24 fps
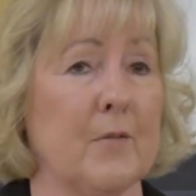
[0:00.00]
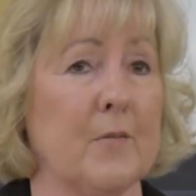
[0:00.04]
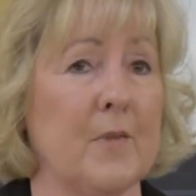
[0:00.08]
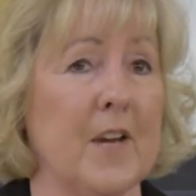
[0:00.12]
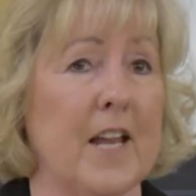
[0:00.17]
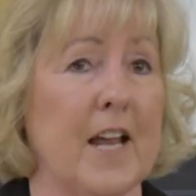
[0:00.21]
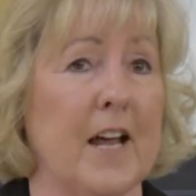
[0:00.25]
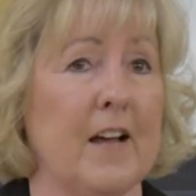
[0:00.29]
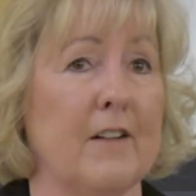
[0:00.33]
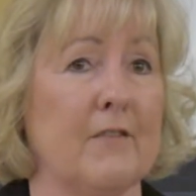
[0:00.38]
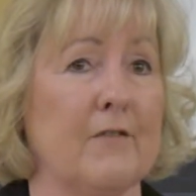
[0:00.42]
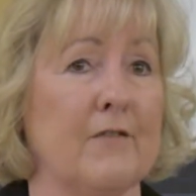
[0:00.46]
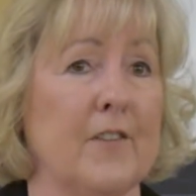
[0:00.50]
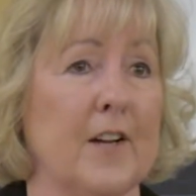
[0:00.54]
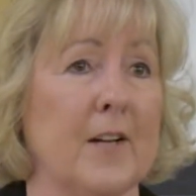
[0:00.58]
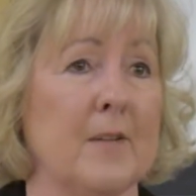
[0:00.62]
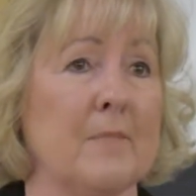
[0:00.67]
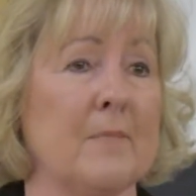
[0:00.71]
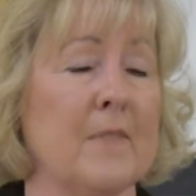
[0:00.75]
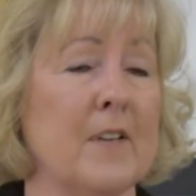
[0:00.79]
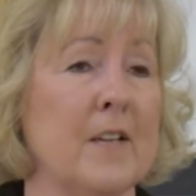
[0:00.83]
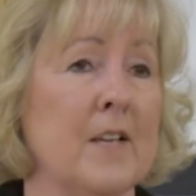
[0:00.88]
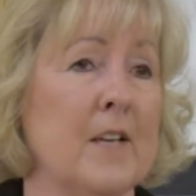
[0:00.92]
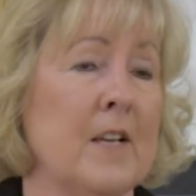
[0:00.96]
We
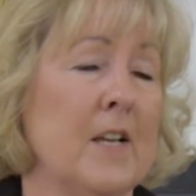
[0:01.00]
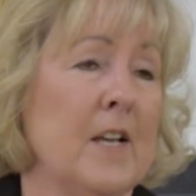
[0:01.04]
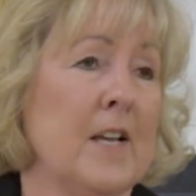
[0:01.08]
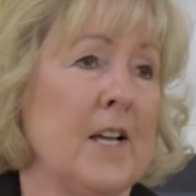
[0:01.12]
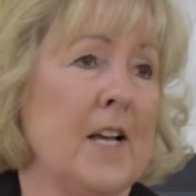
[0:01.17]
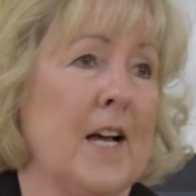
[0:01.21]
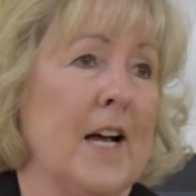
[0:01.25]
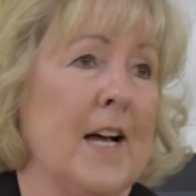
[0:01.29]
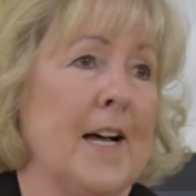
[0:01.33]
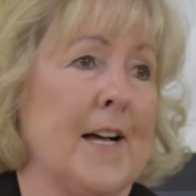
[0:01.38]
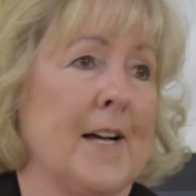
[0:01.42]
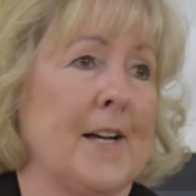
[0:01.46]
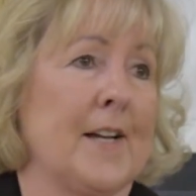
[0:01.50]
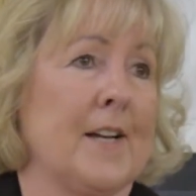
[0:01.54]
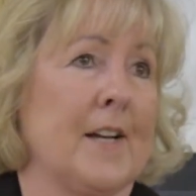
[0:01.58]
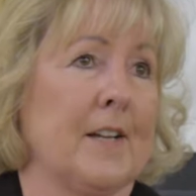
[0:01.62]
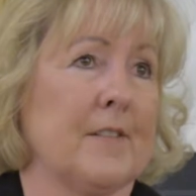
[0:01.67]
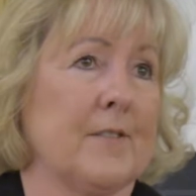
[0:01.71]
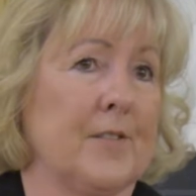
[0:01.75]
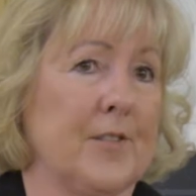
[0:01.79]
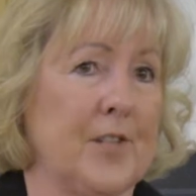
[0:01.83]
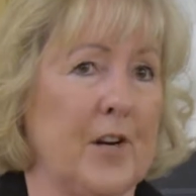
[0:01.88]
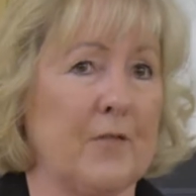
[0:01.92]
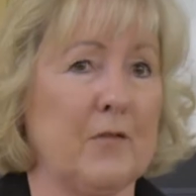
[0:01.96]
have
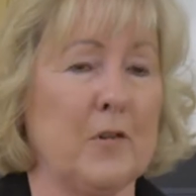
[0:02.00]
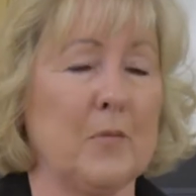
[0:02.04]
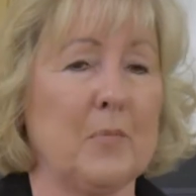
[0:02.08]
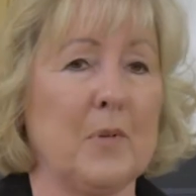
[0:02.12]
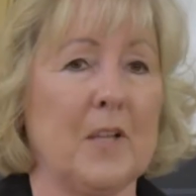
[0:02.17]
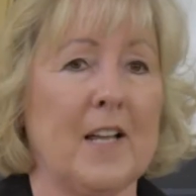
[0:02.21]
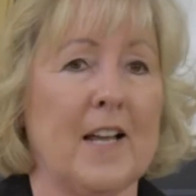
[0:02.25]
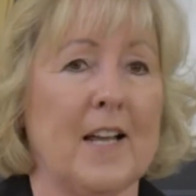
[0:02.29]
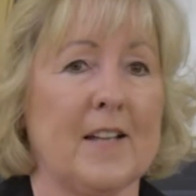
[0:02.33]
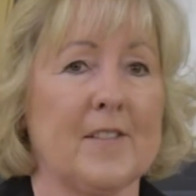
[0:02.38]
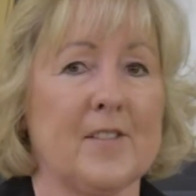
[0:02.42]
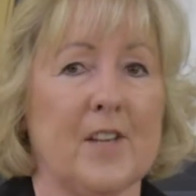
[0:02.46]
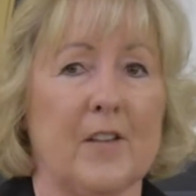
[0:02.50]
several plans.